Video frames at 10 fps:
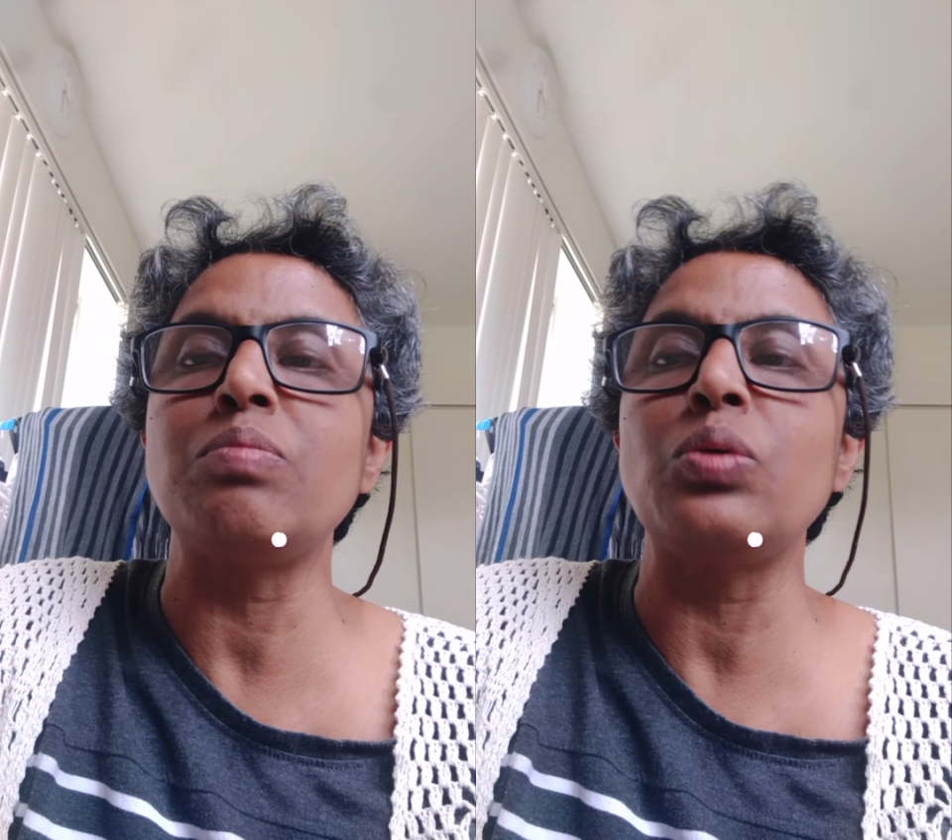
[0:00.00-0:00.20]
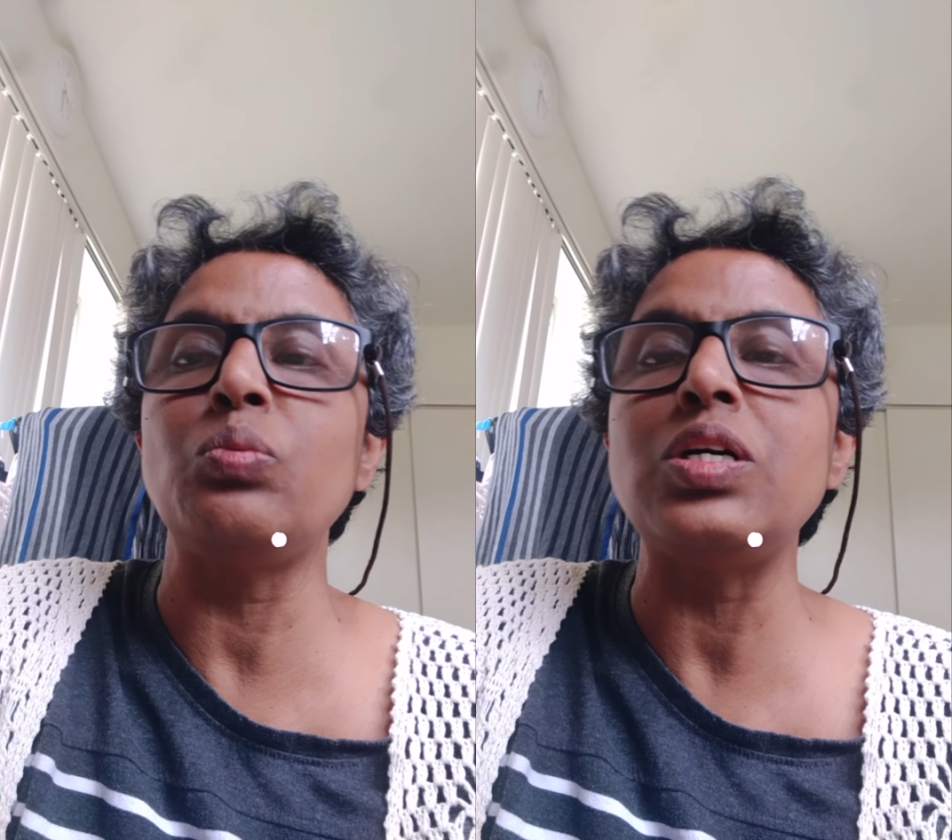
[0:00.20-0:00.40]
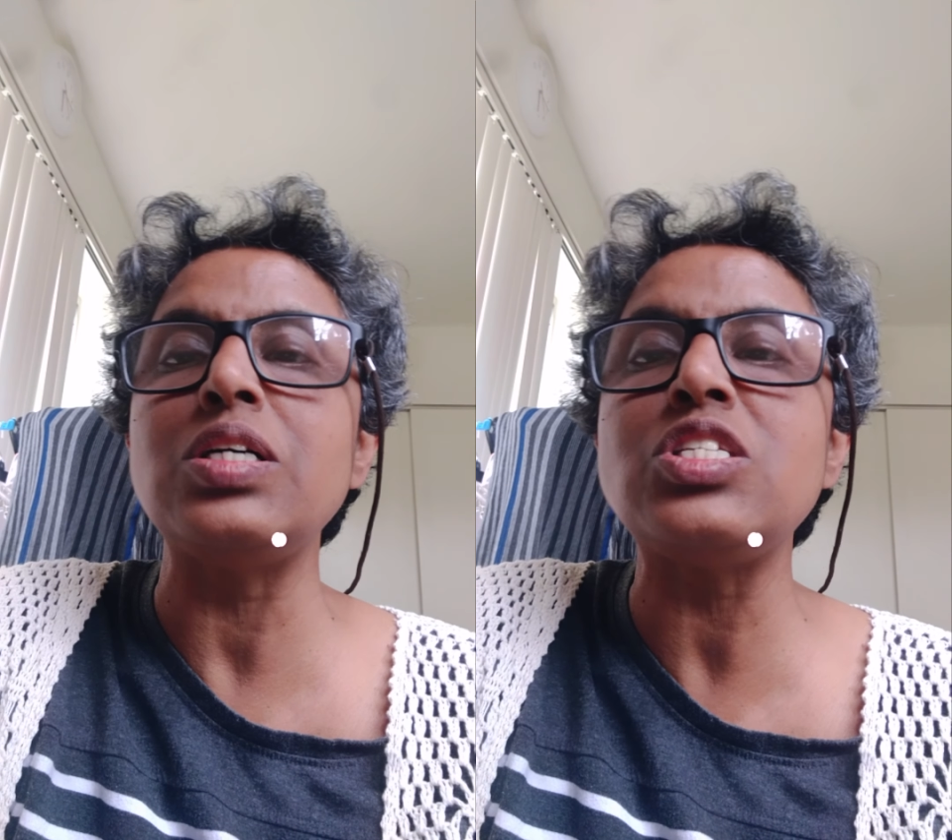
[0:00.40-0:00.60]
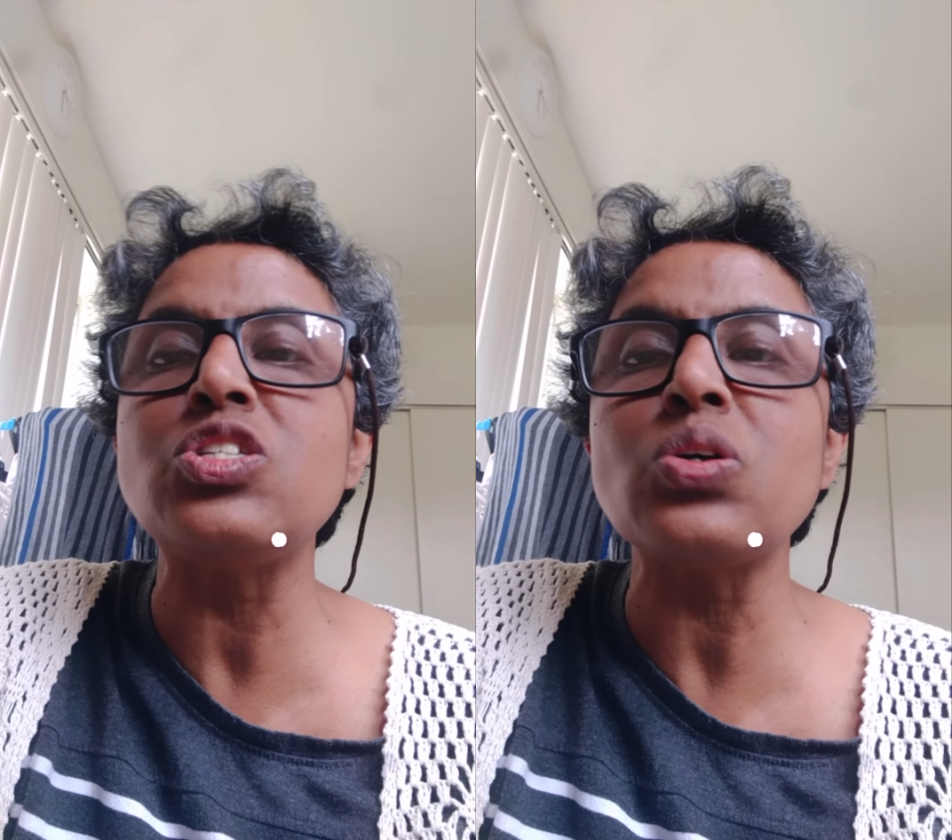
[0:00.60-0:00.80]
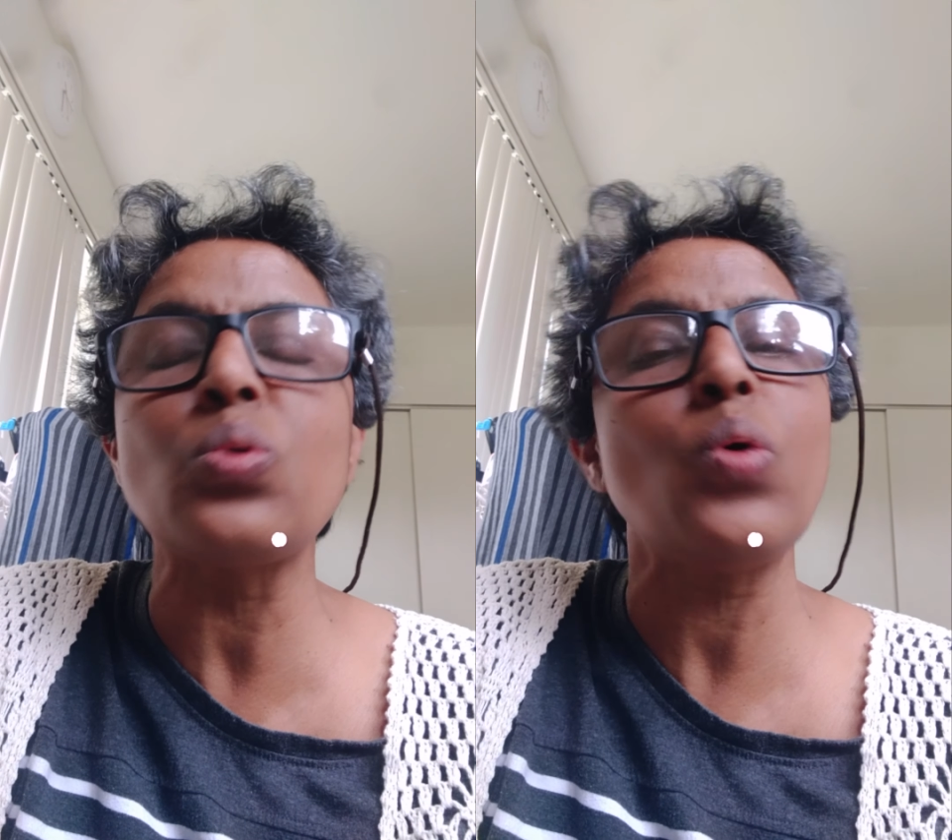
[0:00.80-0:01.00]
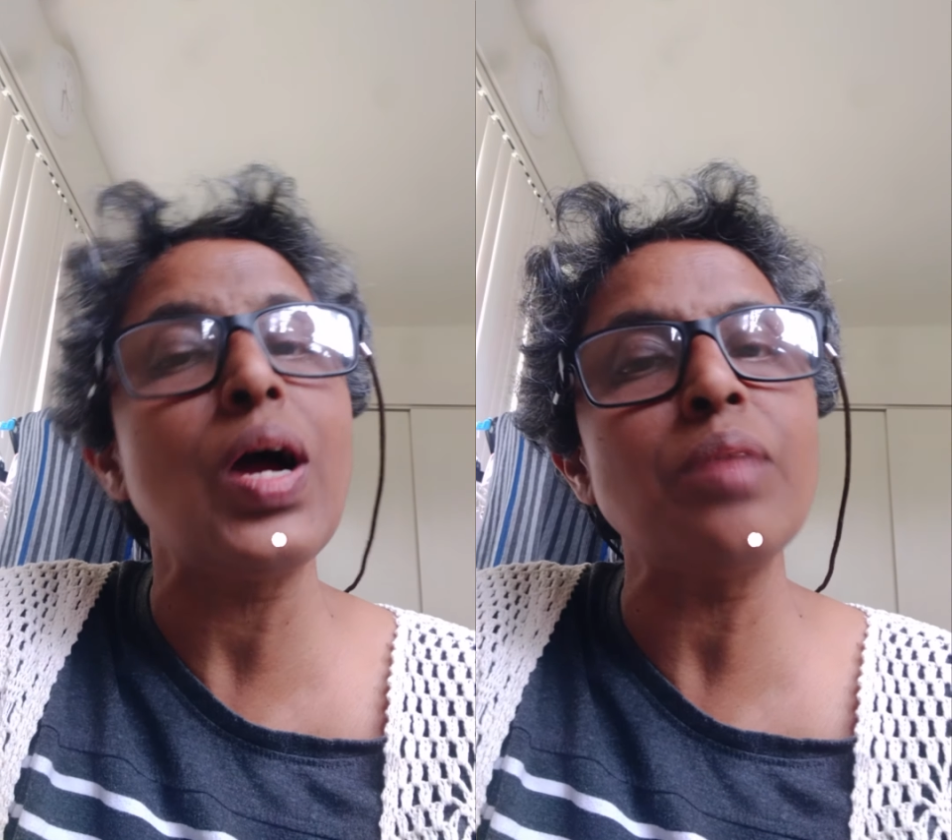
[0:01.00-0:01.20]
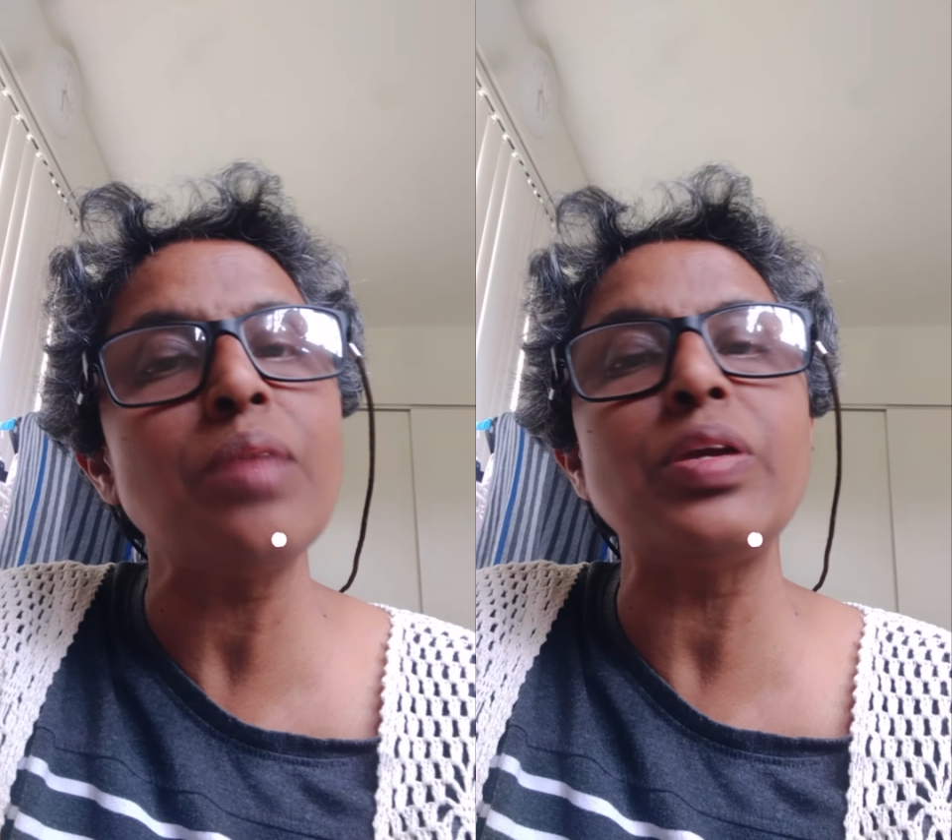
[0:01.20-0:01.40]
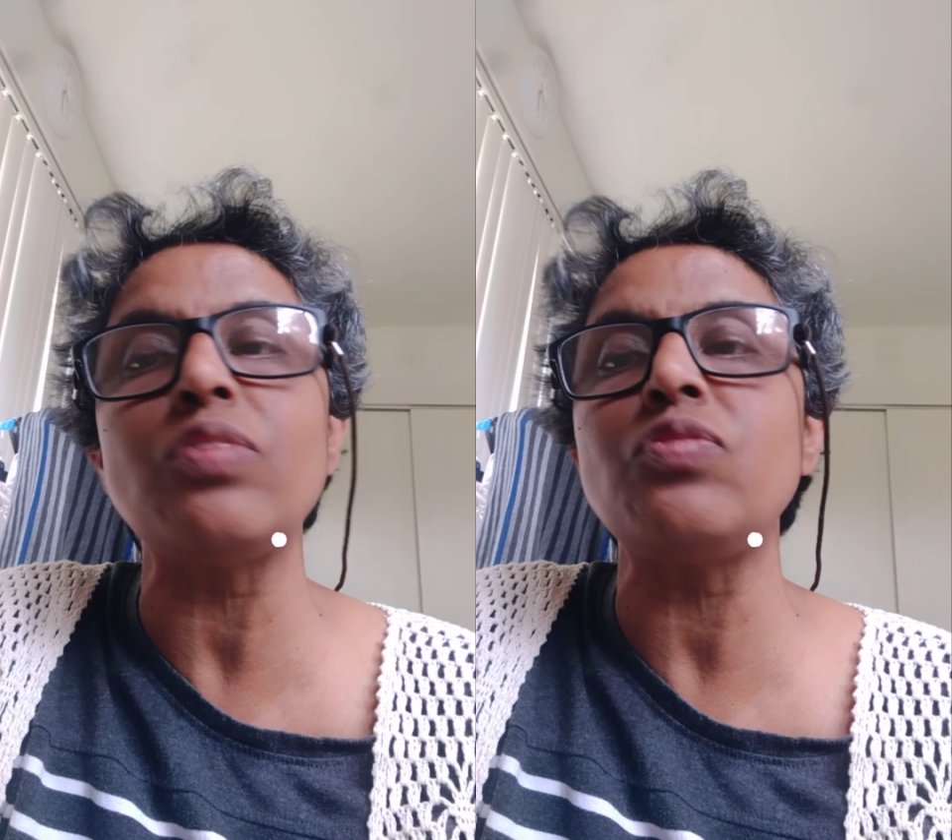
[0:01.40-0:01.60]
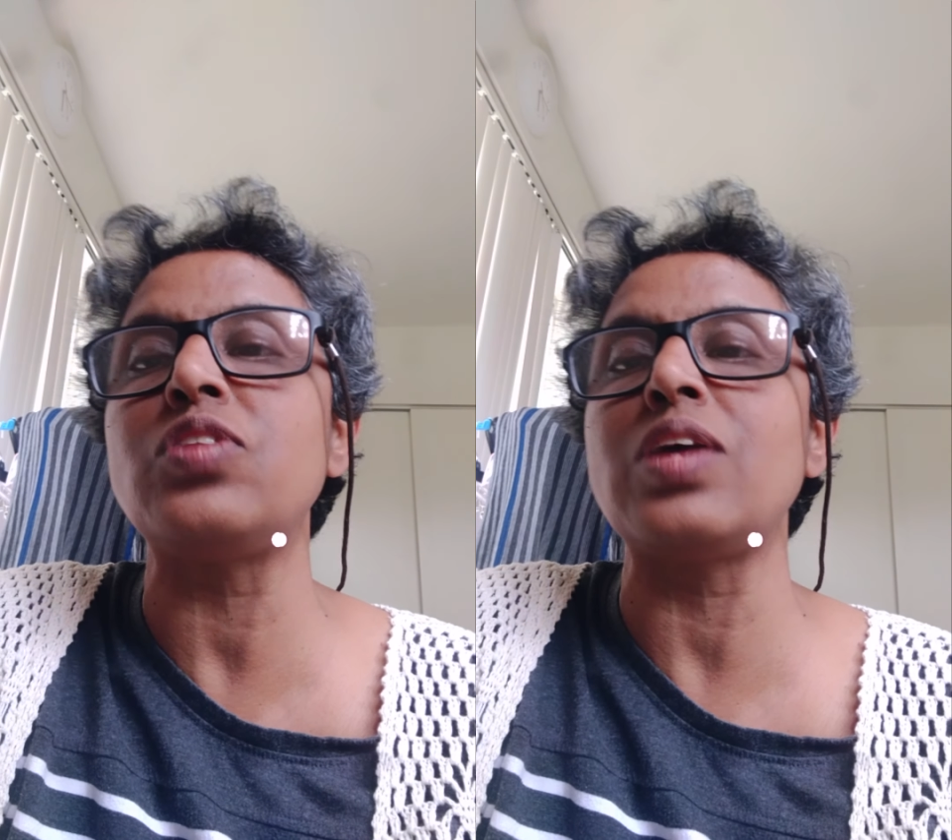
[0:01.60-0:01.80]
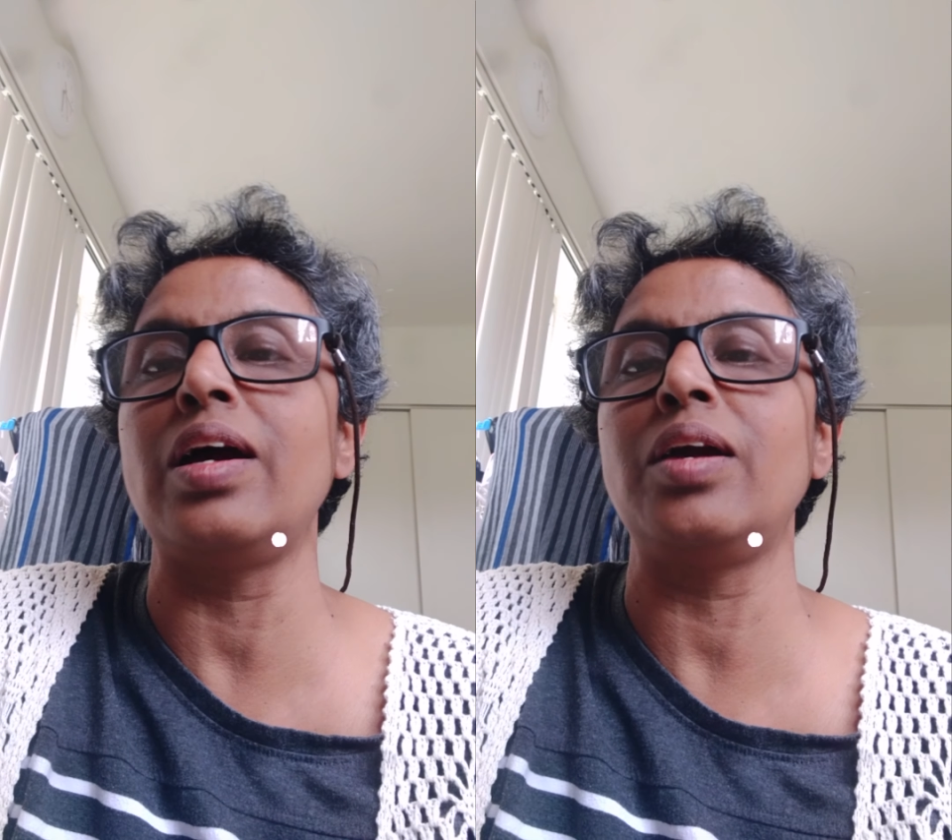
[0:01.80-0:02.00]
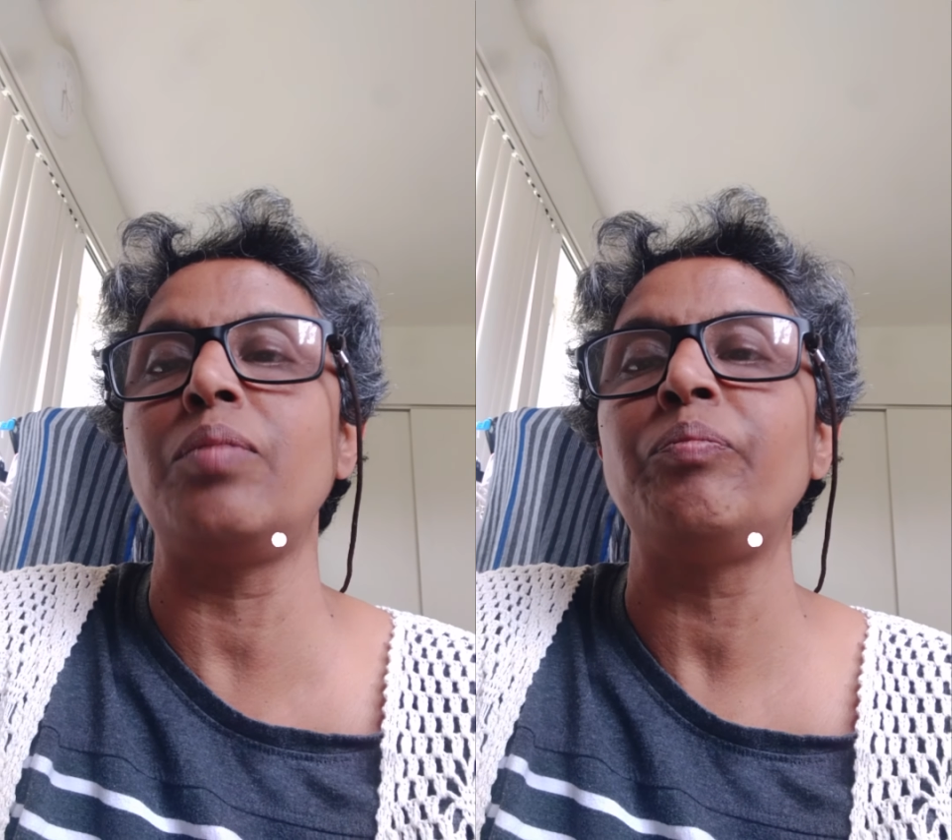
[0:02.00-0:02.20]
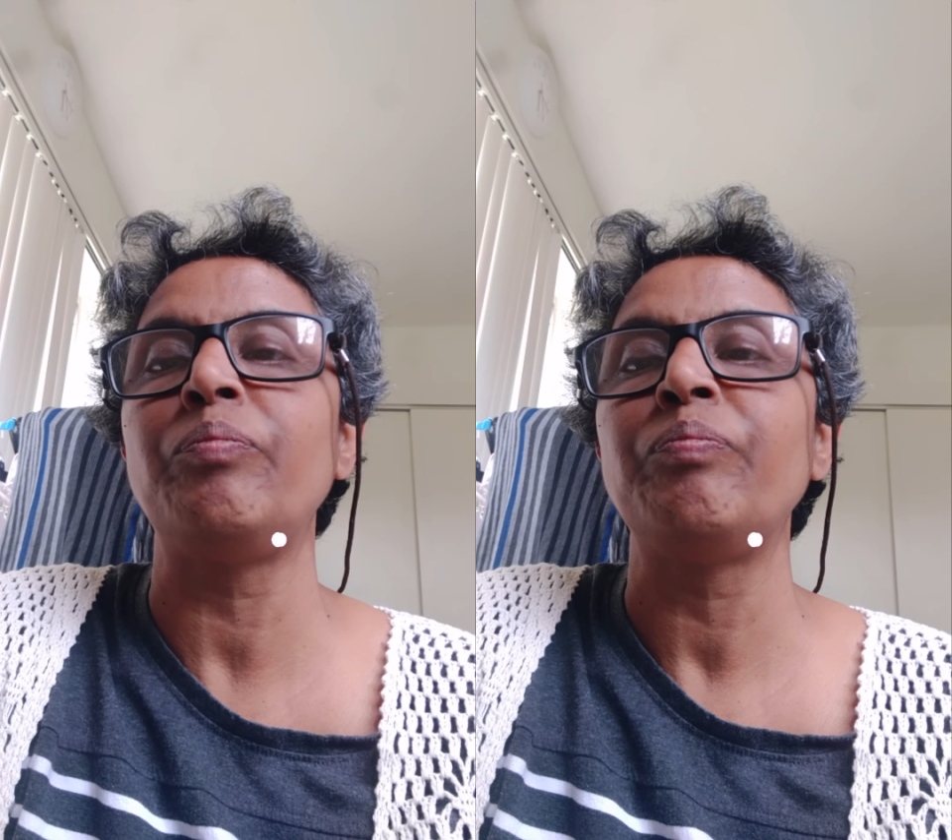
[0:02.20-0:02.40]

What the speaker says: but the words took quite a bit of time,